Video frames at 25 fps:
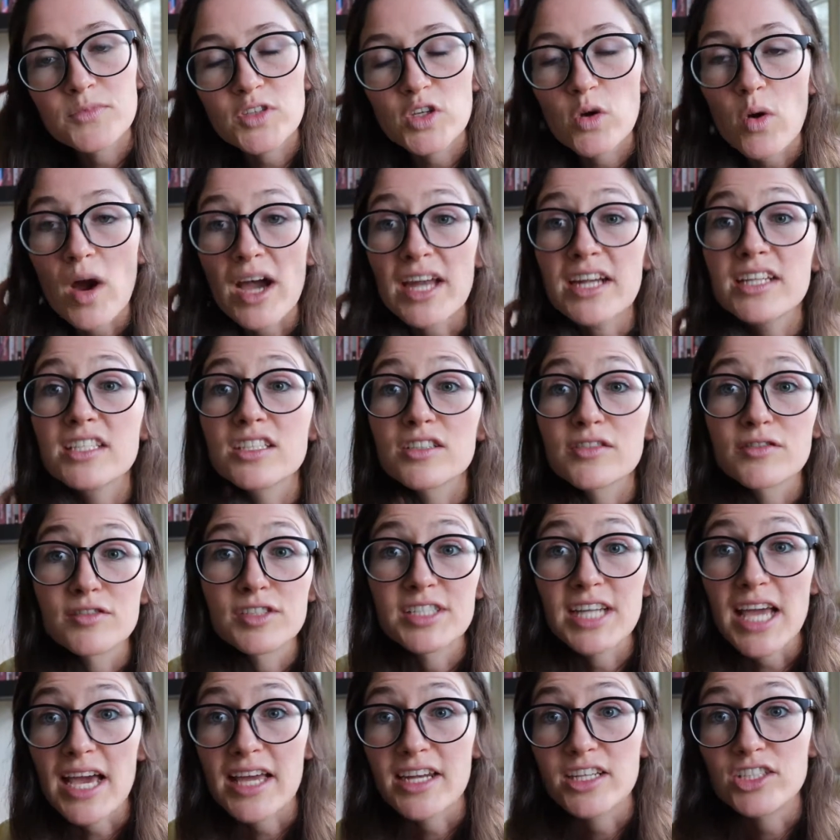quite a
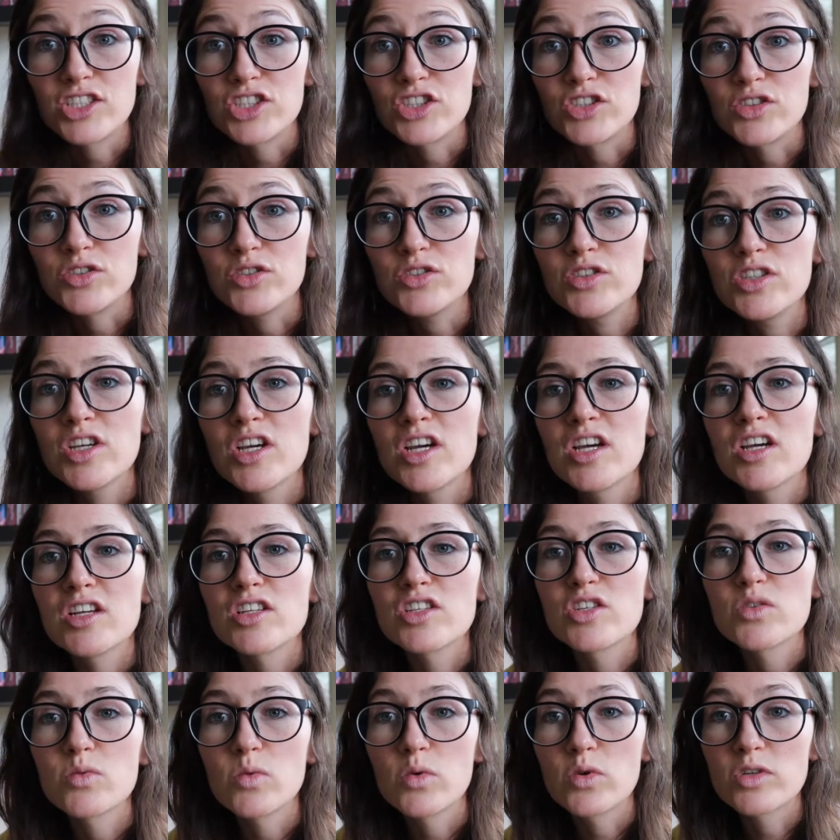different attitude
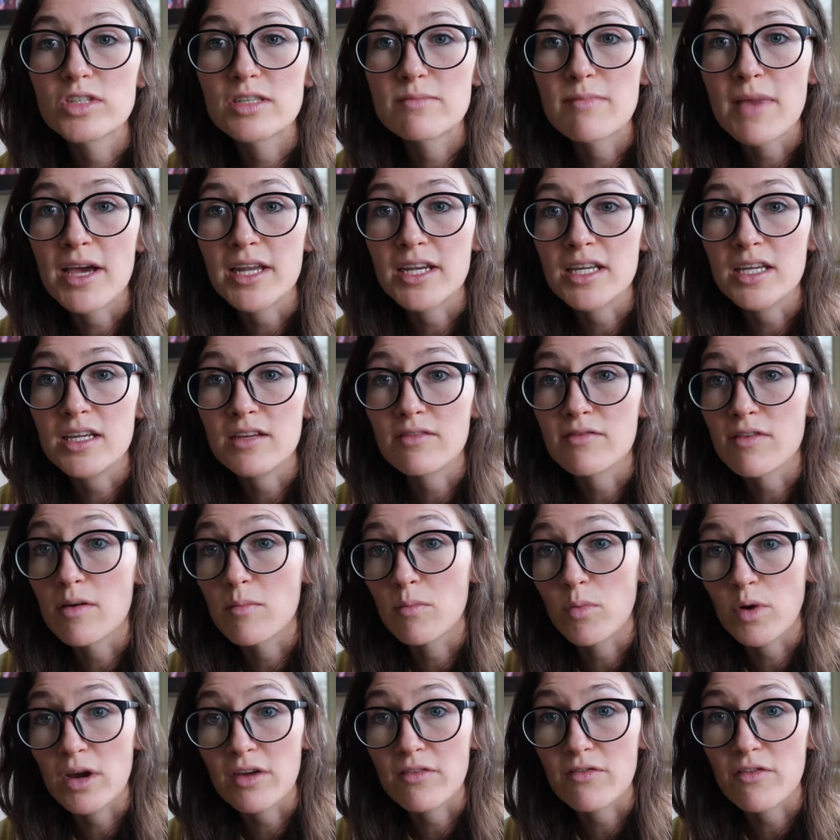towards money
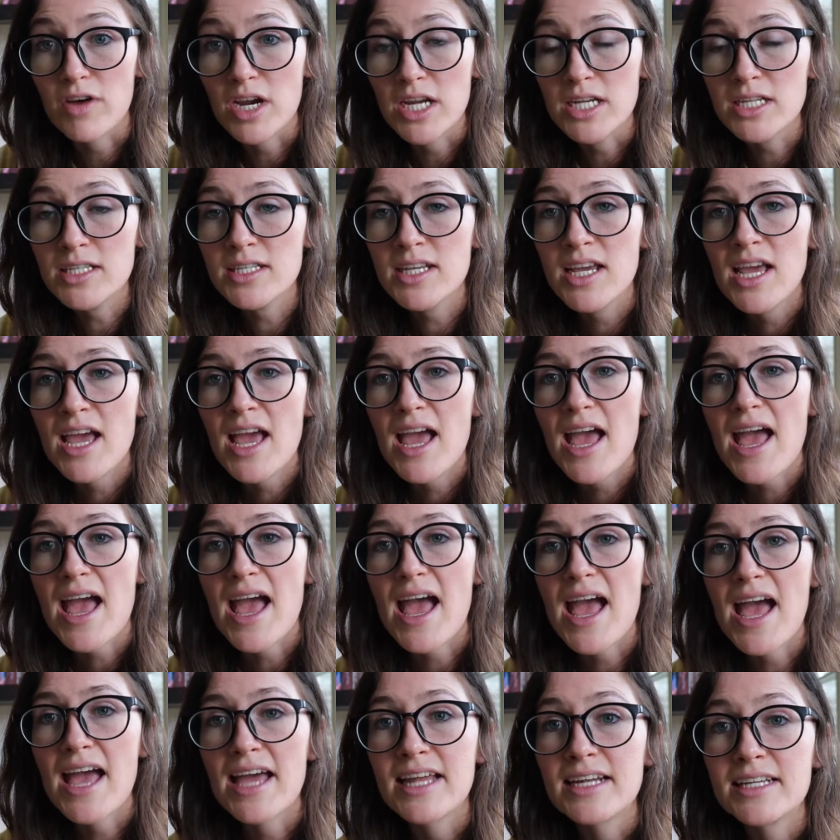from boyfriend,
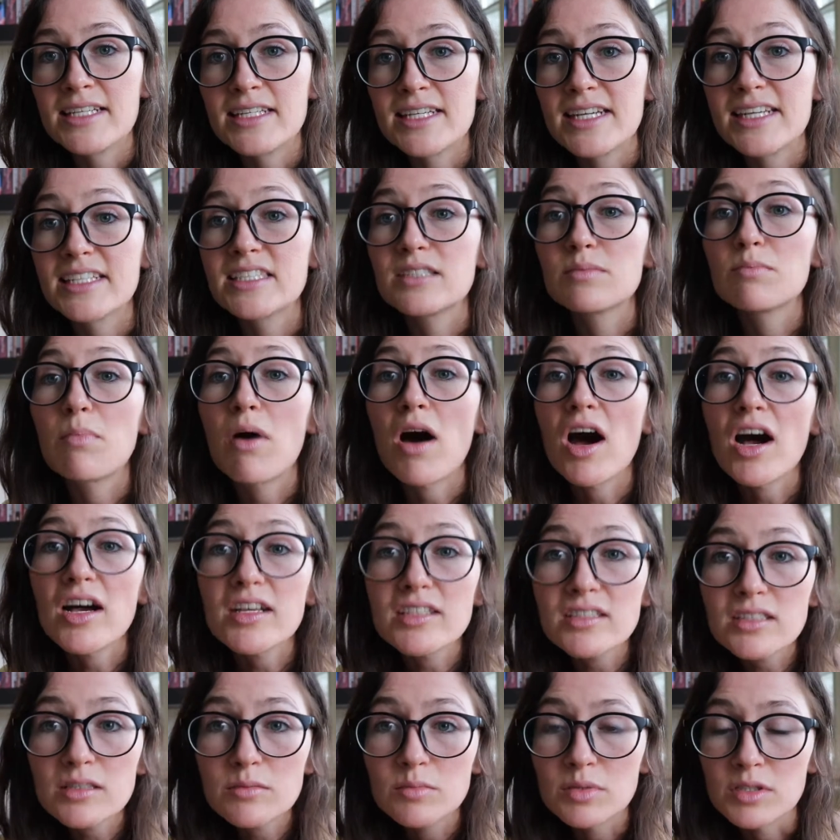and it's
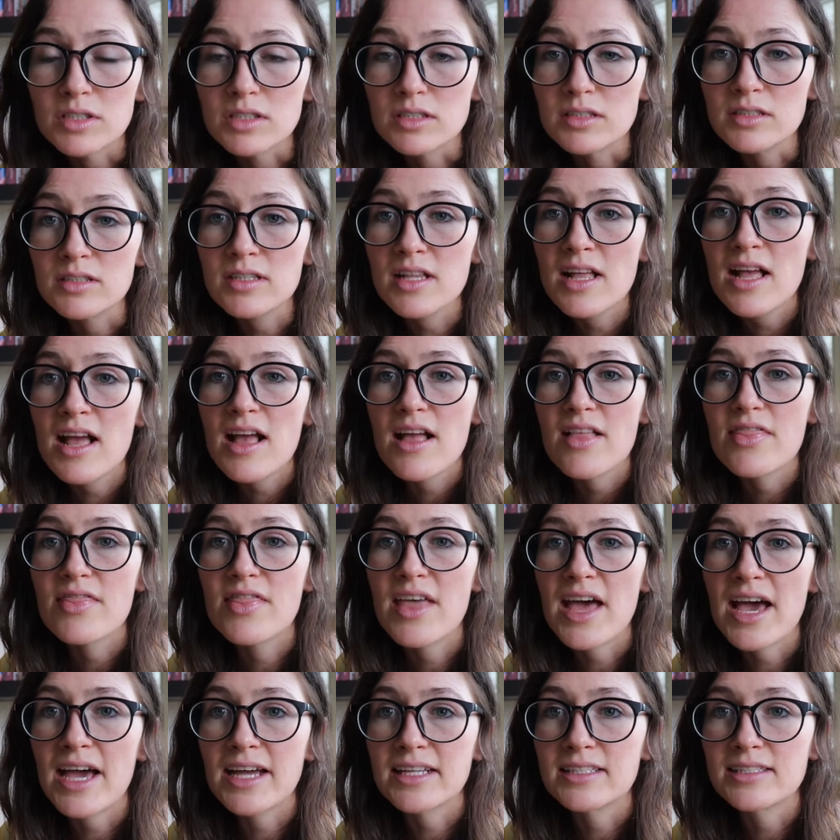possible
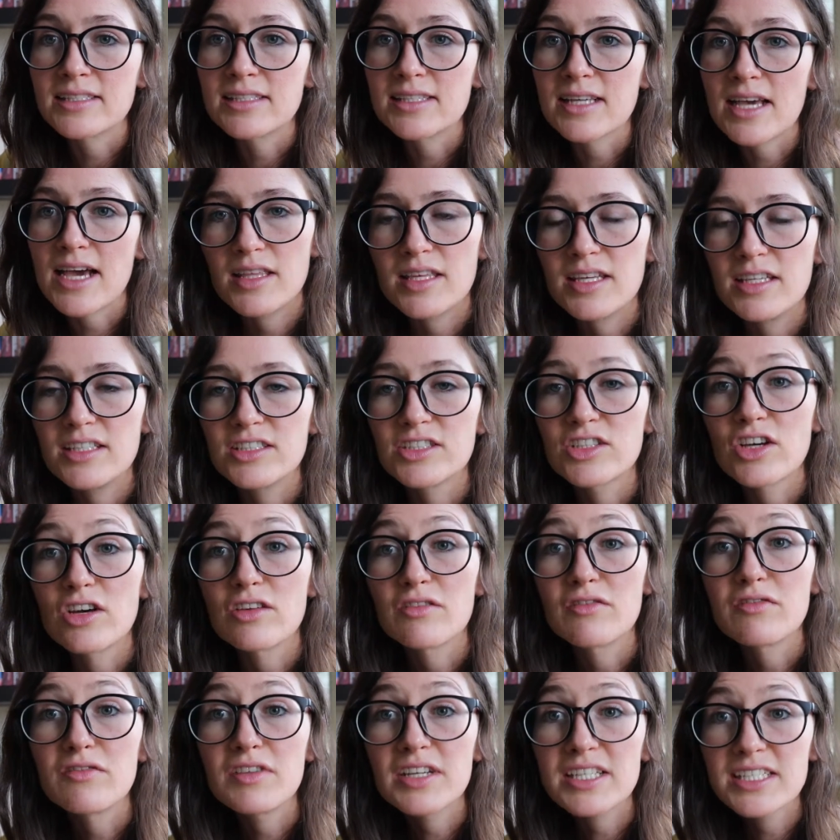that these
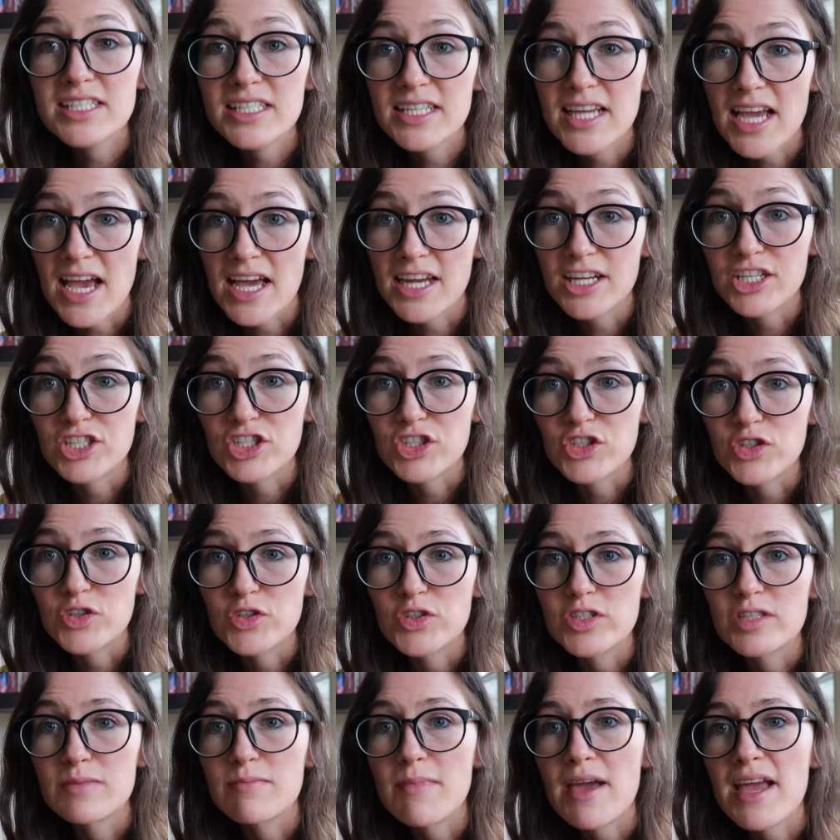conflicting
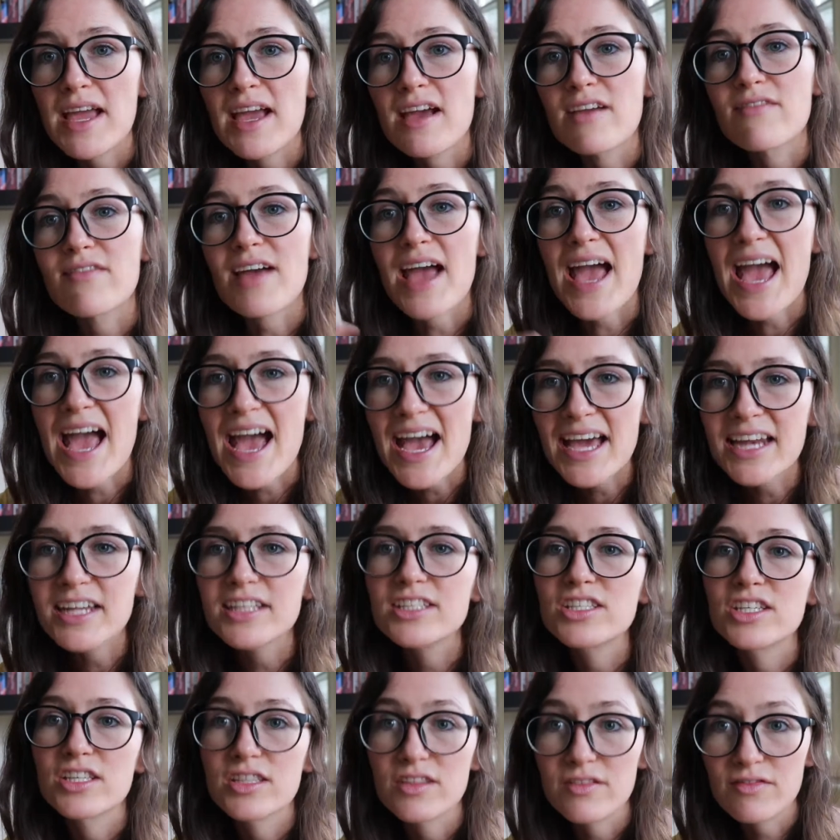attitudes may have
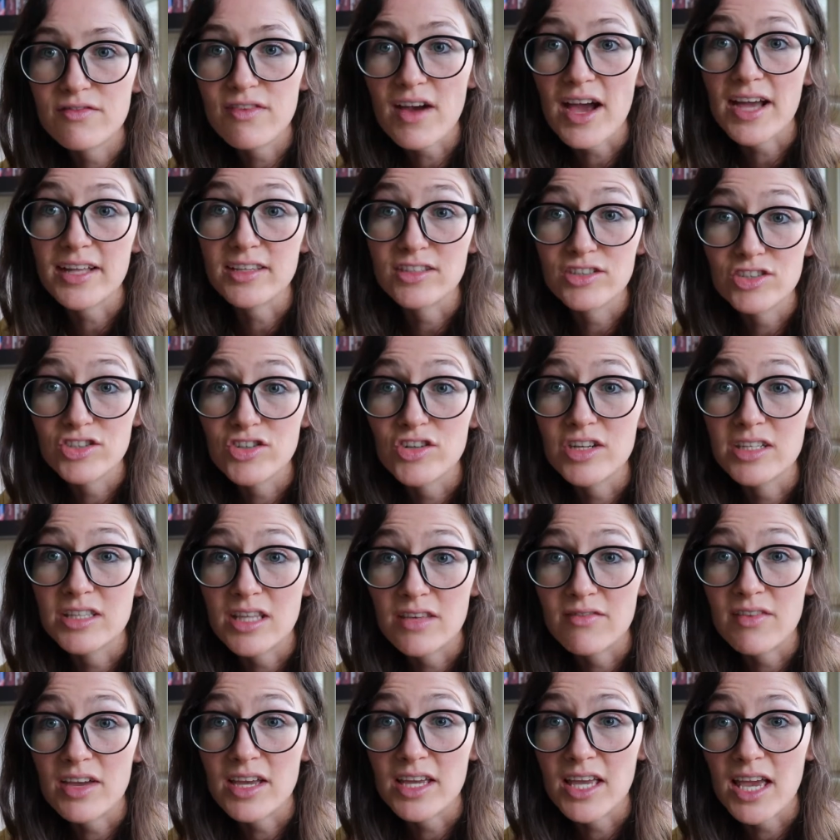added to the fights during
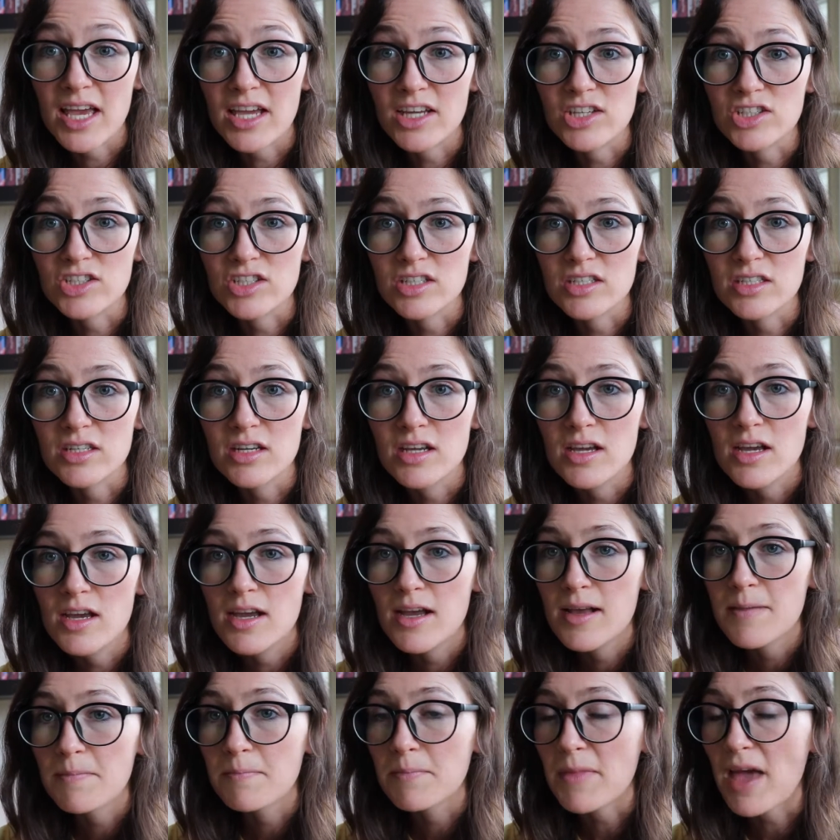their vacation,
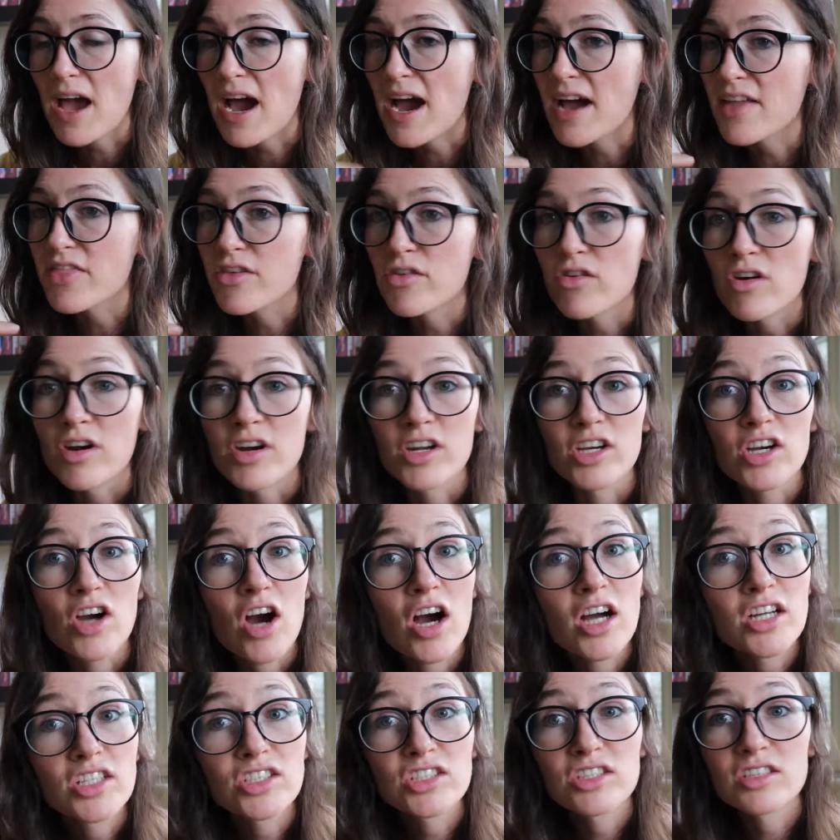either on a
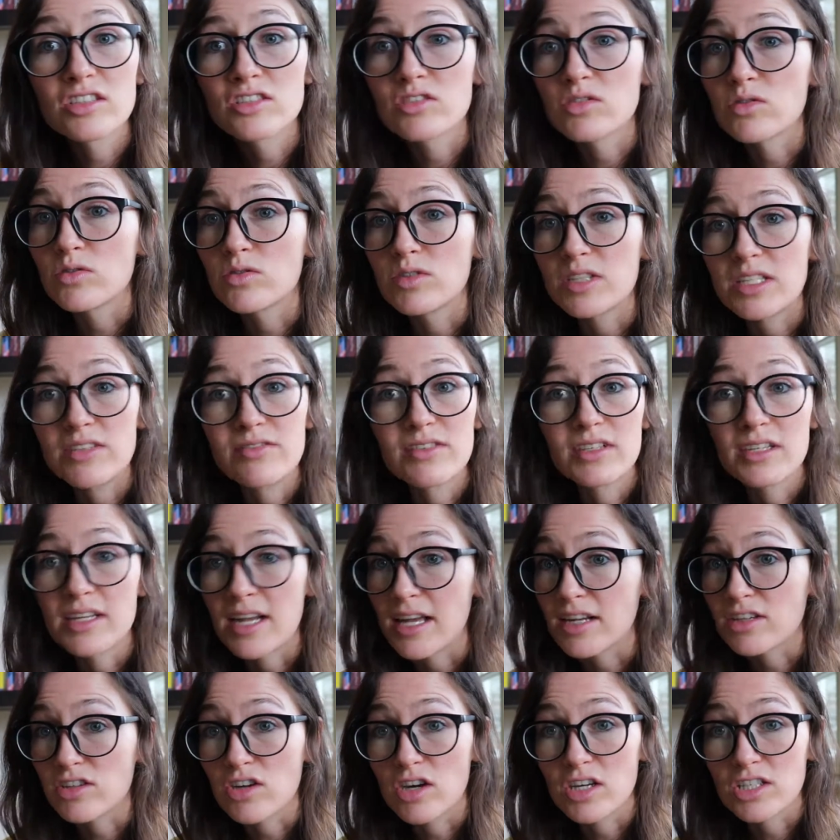conscious or even an
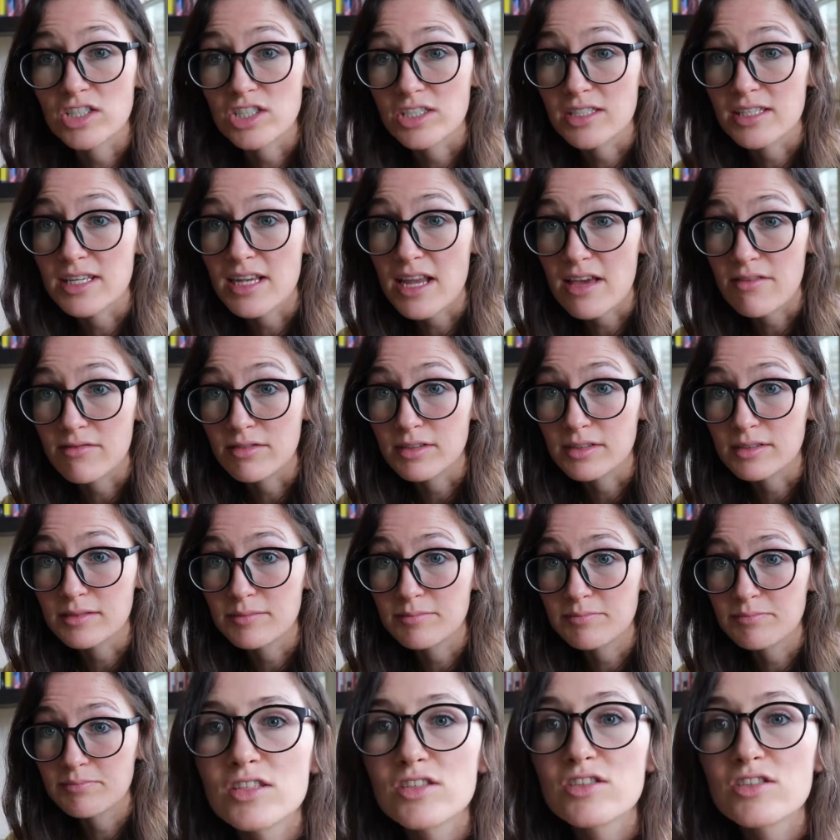unconscious level.